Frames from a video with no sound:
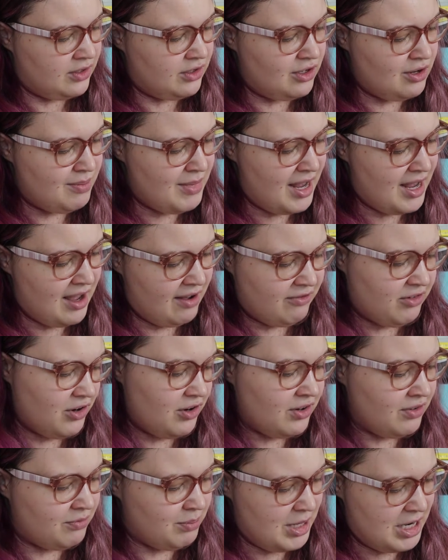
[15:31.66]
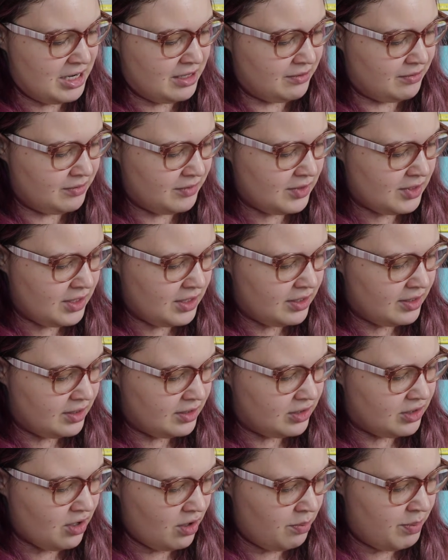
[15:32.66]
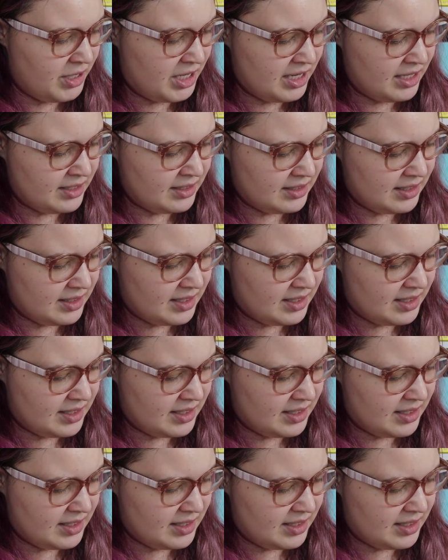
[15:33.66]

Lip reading: You may have heard of me. So begins